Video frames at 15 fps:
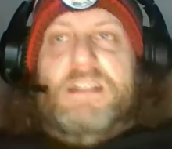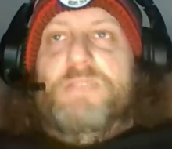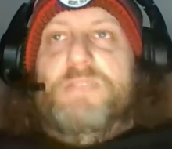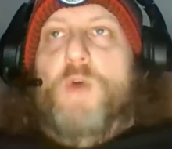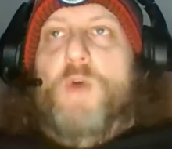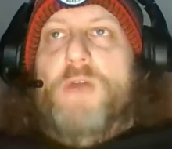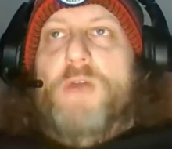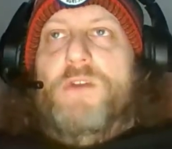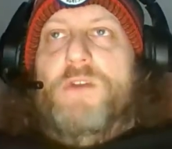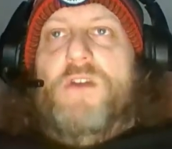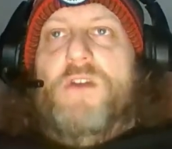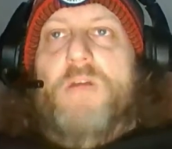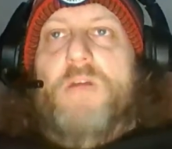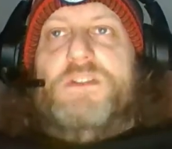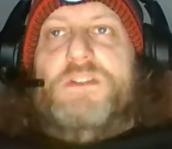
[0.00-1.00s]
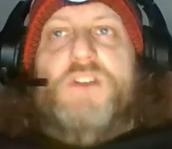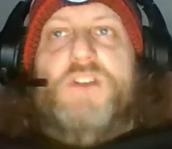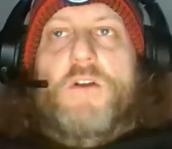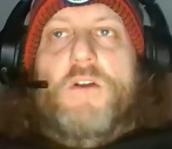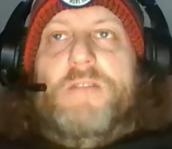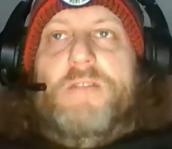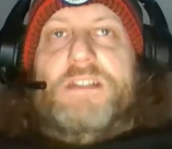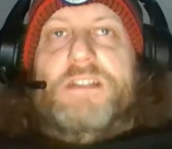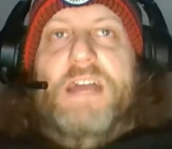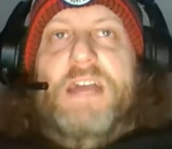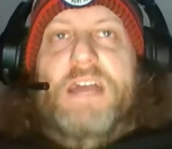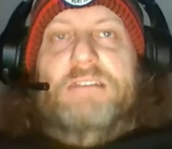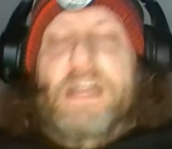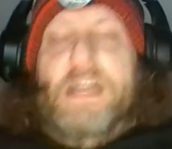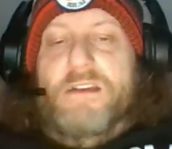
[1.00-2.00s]
to the point where you're almost nervous
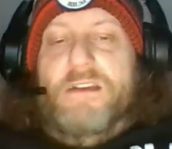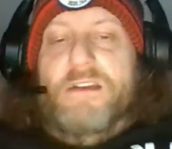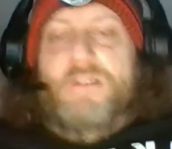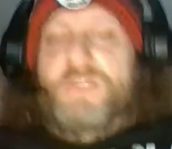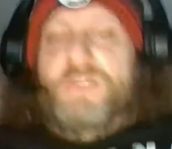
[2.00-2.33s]
that like